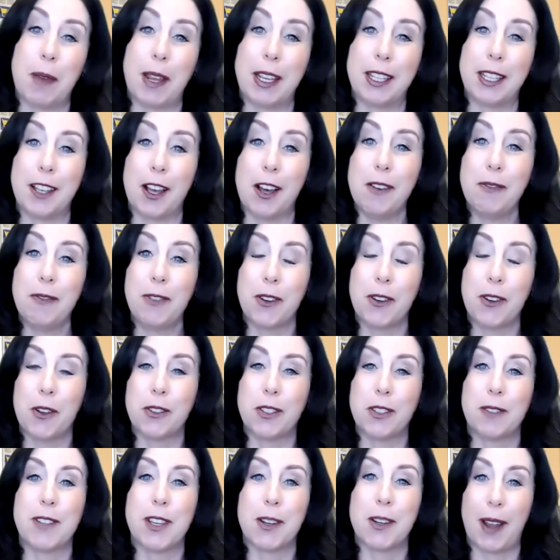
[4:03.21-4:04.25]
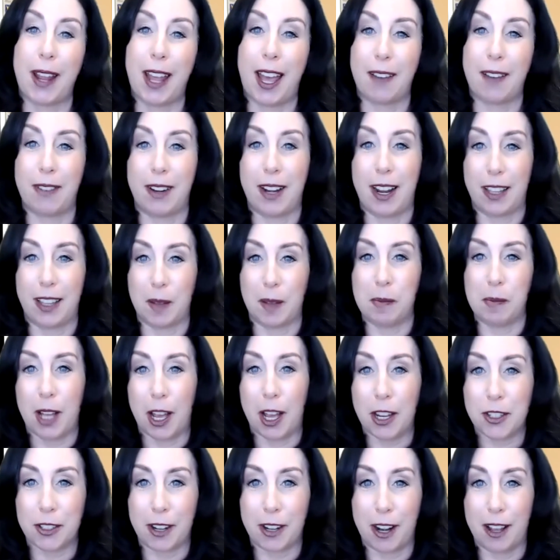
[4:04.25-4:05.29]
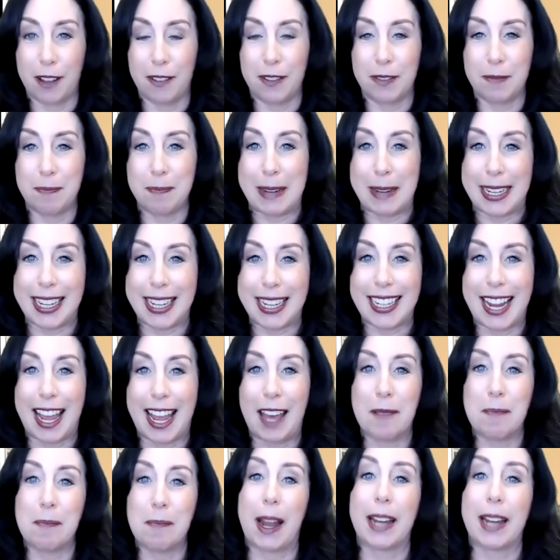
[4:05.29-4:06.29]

myself for those of you I haven't had the pleasure of meeting yet.